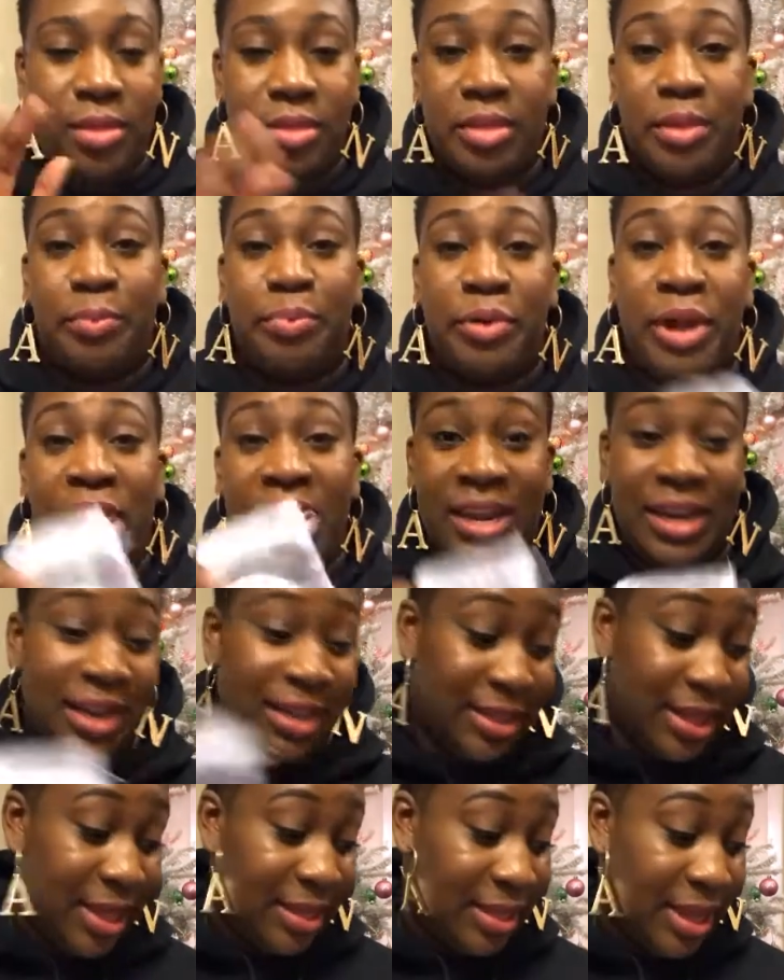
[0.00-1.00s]
the
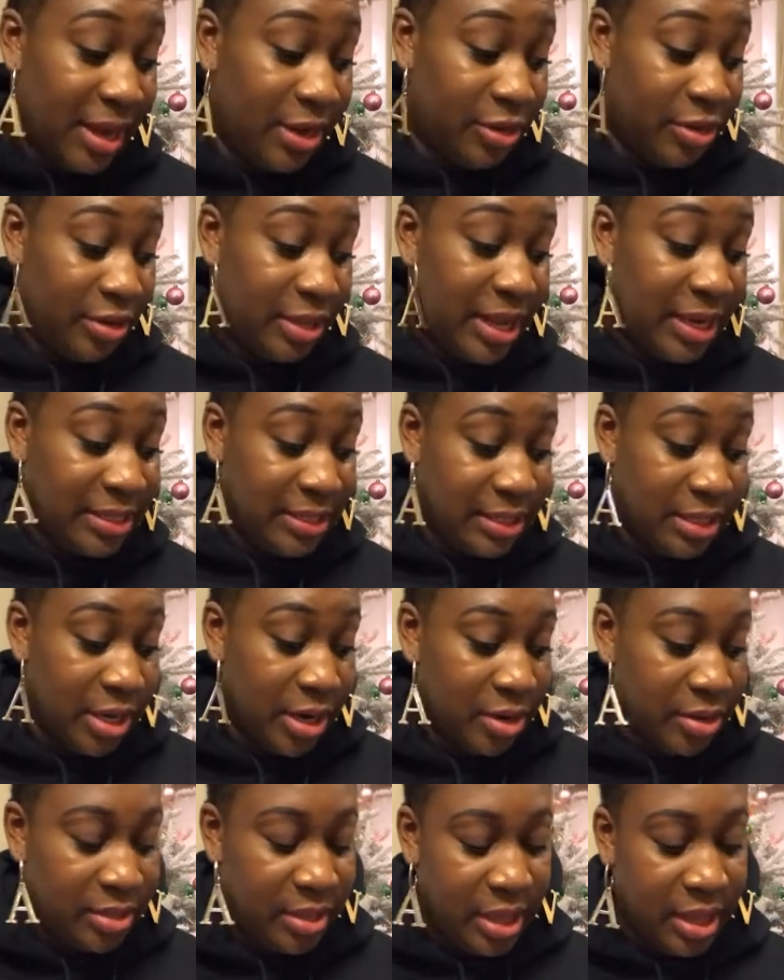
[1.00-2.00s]
branding that they do. That's
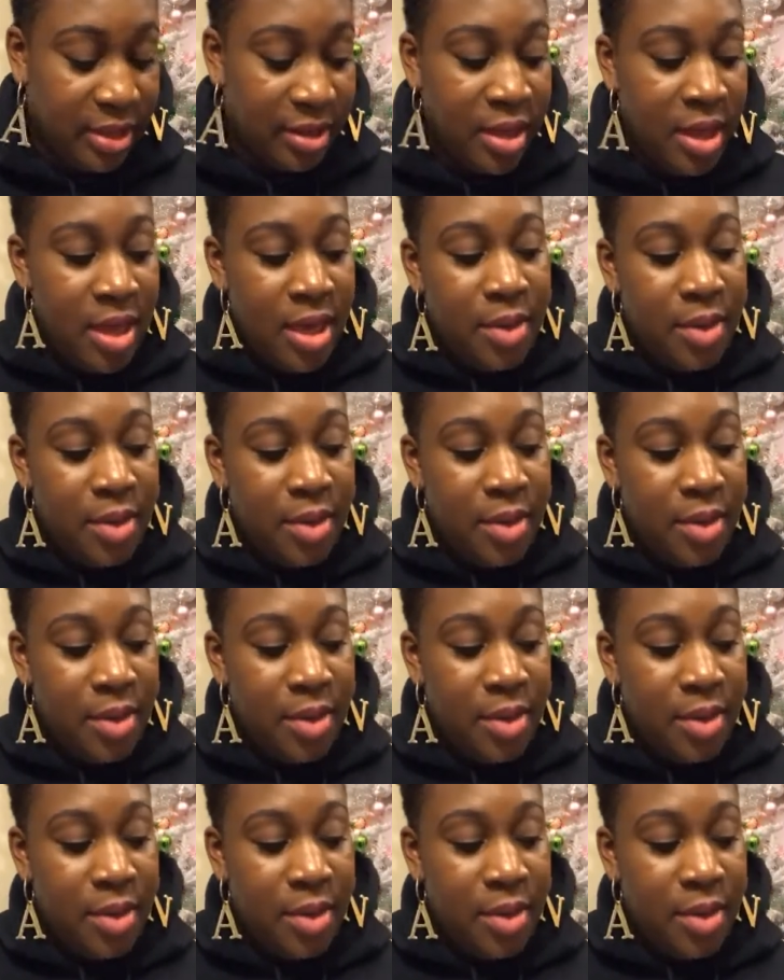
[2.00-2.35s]
their thing.